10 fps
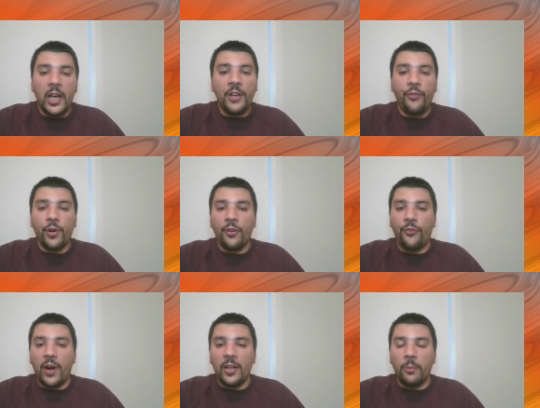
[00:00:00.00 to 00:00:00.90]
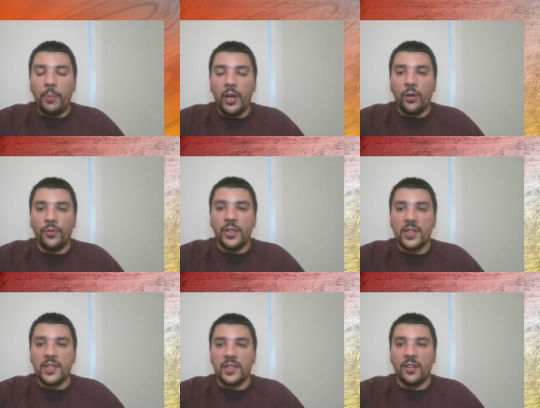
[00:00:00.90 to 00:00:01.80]
And for our final pick of
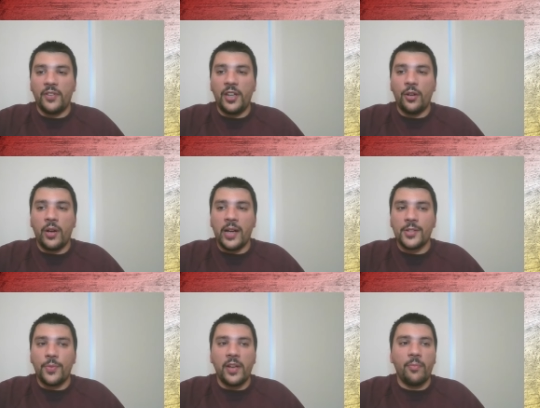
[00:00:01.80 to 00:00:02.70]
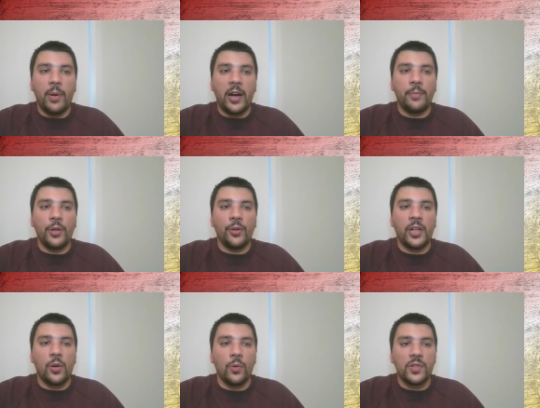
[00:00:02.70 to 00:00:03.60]
this uh, video, guys, we have Bayern
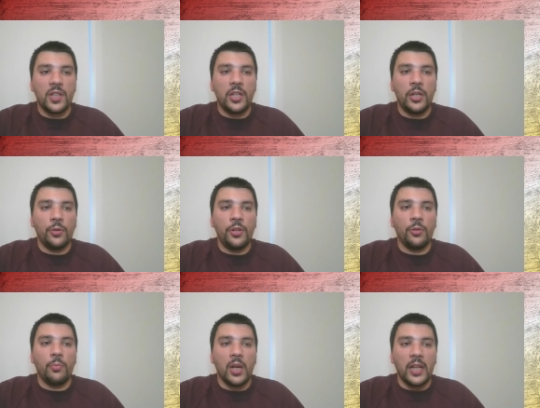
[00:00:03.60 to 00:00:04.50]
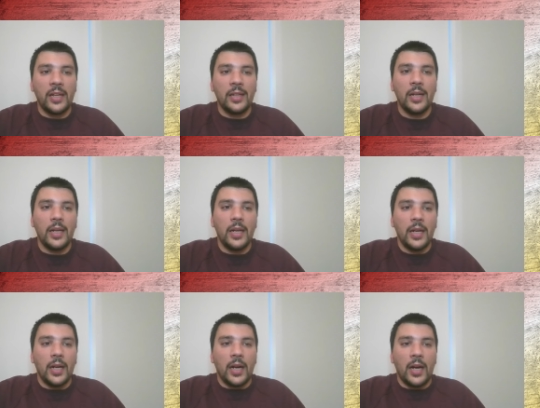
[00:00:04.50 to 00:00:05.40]
Munich hosting Union Berlin.
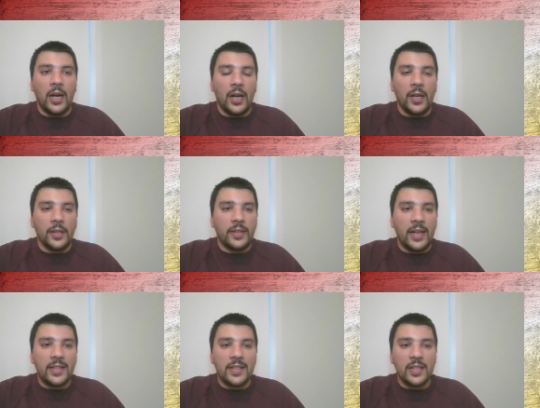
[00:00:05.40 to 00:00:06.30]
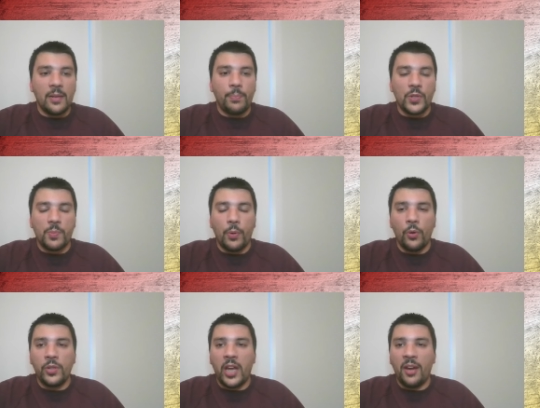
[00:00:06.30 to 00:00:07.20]
Uh, that's a
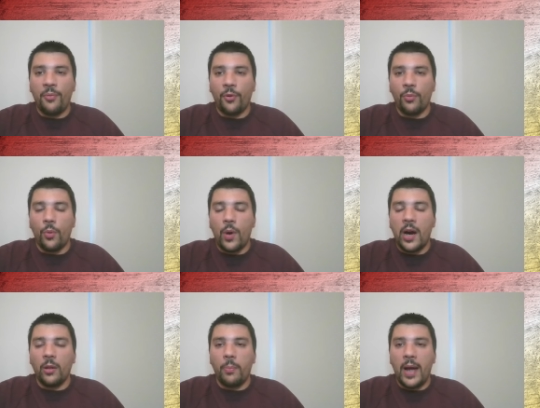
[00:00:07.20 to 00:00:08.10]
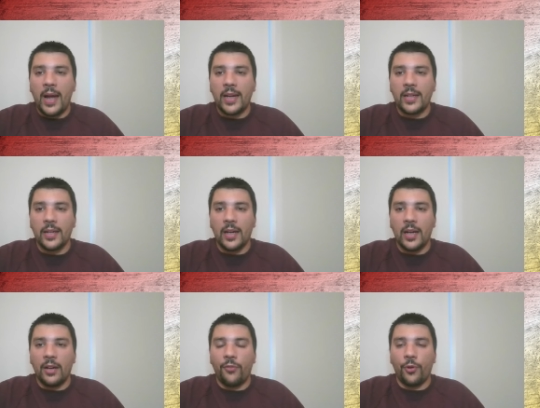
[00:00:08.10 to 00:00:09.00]
postponed game from a while back
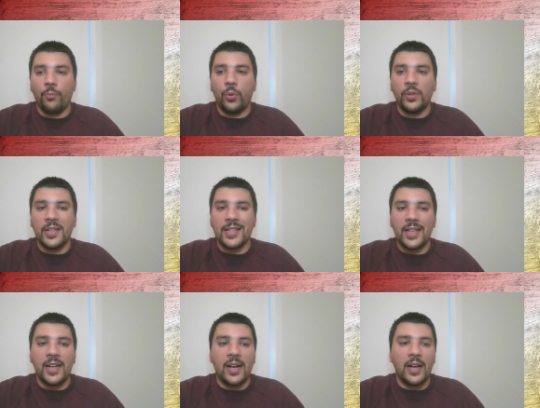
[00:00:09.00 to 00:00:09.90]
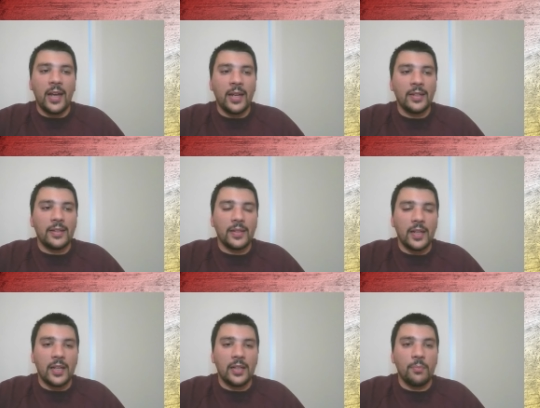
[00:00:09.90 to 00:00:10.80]
uh, from Bundesliga, and
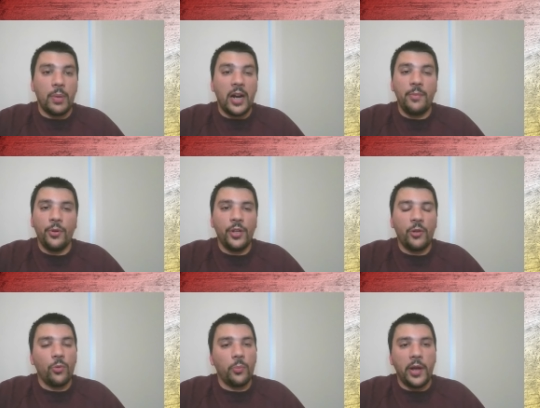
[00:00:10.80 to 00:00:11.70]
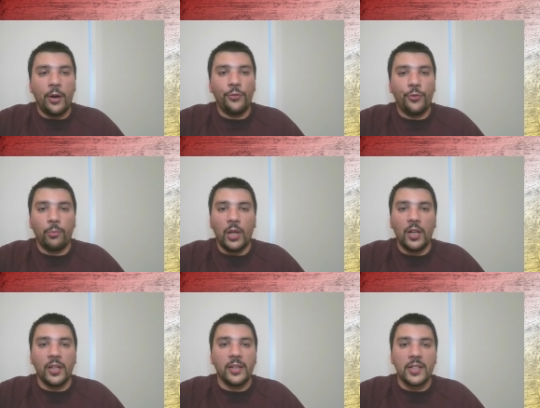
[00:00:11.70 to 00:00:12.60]
uh, Bayern Munich will be out for
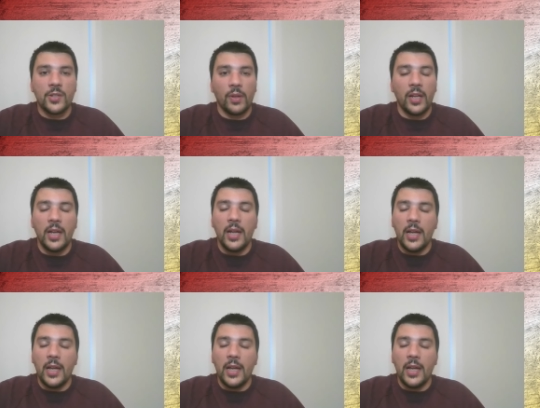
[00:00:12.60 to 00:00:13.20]
blood in this one.